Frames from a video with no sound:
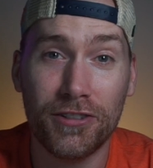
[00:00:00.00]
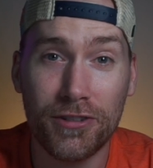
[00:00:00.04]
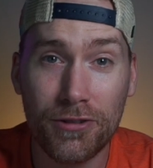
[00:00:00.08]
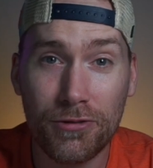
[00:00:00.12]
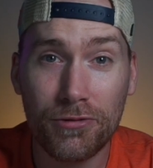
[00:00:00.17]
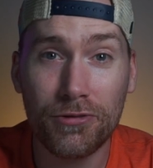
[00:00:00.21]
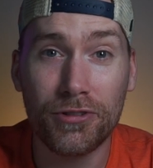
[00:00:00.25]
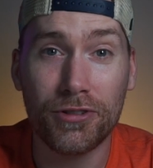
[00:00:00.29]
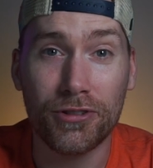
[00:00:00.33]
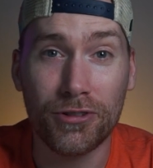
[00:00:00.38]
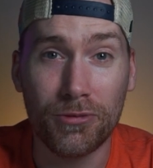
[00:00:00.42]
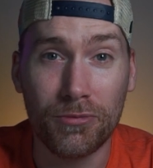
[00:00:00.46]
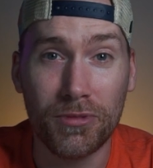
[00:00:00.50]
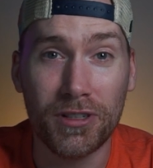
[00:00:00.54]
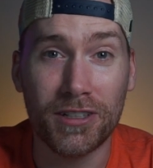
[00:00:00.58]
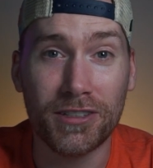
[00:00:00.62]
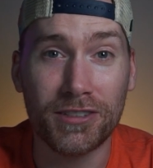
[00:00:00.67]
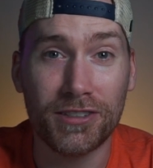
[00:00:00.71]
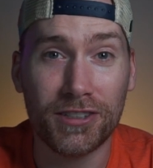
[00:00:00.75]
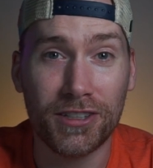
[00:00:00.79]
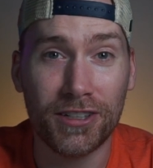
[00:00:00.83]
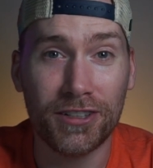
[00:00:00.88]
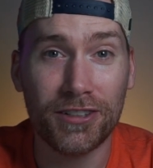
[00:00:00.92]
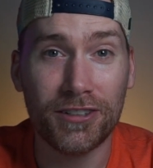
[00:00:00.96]
YouTube
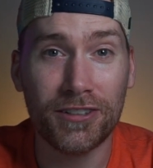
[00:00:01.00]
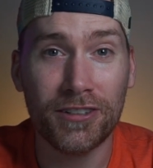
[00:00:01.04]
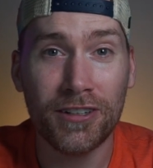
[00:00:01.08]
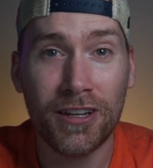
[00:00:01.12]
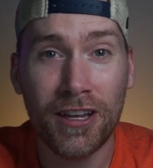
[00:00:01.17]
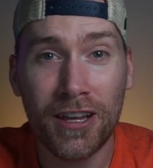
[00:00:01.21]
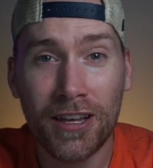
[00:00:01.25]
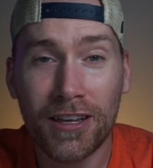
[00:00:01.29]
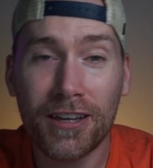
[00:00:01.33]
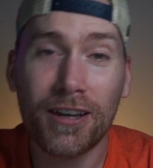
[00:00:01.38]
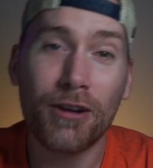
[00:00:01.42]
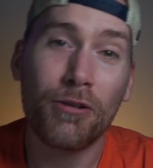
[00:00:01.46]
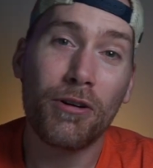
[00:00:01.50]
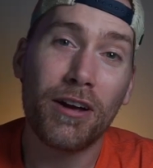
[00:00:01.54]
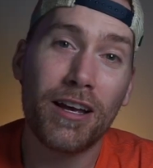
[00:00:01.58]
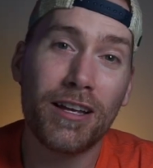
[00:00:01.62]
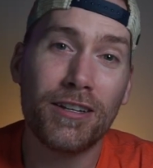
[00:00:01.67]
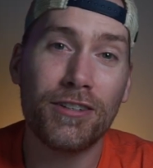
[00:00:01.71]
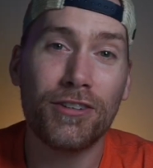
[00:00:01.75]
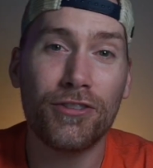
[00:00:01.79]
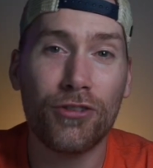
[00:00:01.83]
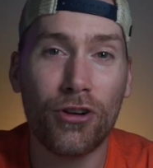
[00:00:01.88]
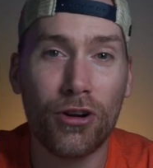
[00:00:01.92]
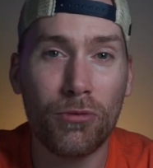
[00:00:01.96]
this year, go ahead
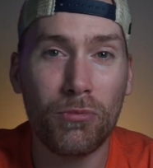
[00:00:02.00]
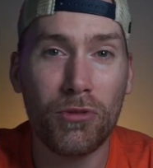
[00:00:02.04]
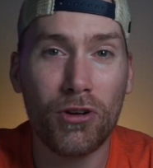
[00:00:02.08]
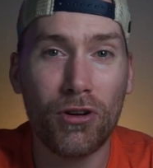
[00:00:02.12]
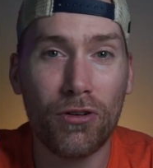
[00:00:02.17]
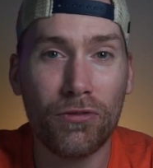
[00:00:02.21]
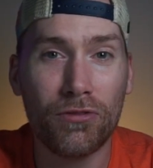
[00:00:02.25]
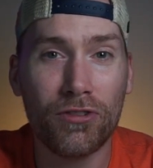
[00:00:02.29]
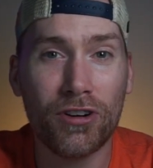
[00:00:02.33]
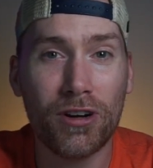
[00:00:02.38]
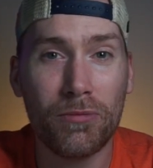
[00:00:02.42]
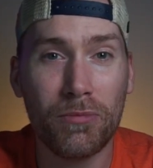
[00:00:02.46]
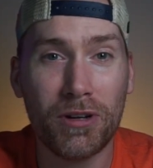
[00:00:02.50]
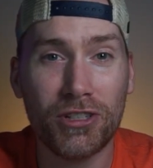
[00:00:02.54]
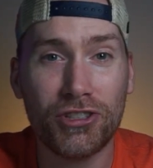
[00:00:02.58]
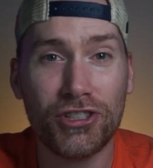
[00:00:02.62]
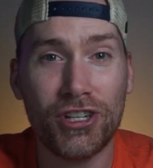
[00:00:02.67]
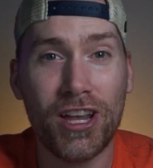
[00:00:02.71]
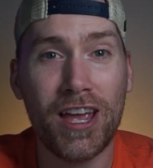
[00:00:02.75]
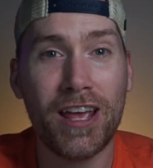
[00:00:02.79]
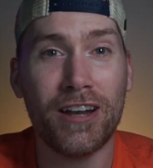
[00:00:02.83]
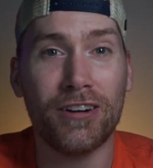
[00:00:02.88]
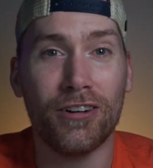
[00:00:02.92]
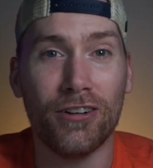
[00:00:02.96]
and join me over on my
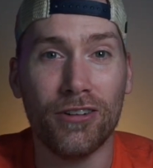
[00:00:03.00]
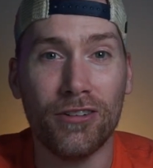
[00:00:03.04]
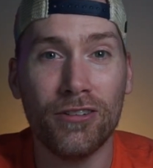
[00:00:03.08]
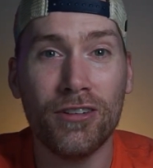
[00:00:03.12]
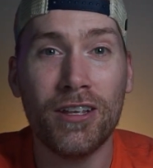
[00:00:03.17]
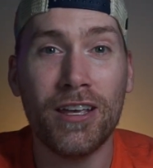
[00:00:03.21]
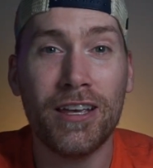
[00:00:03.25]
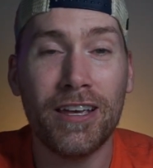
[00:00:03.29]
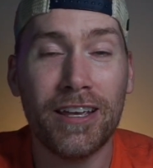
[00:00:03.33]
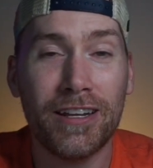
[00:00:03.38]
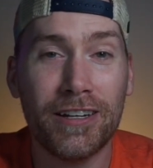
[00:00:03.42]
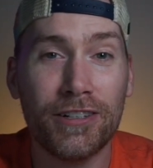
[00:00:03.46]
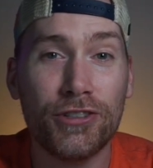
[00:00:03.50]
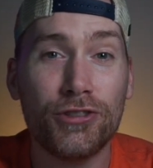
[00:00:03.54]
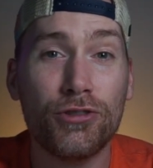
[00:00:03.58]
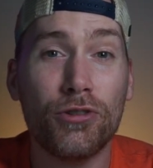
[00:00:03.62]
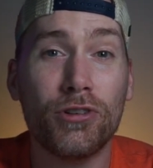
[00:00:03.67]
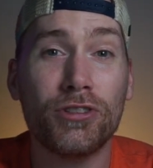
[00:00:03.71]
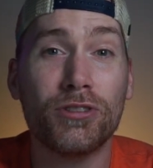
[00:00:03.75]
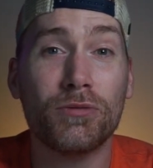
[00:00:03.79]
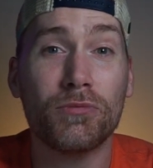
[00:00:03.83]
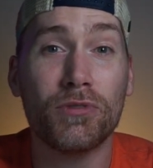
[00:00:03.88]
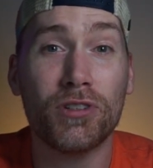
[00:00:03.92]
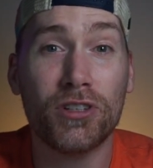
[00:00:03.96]
channel and
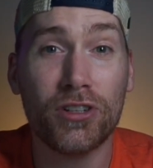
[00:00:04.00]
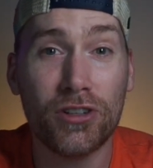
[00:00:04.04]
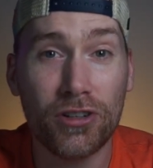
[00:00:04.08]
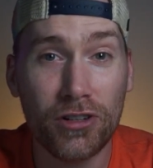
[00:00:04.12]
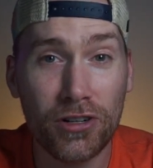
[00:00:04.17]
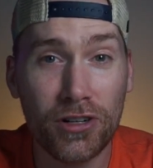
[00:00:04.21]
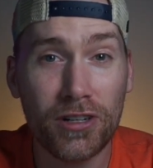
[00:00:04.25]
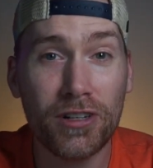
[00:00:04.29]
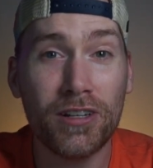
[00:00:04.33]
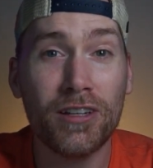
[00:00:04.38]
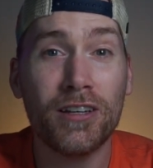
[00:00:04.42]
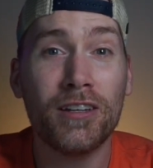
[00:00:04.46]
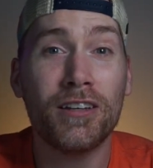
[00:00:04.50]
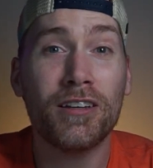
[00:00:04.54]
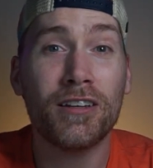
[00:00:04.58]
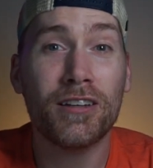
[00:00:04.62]
enjoy some good,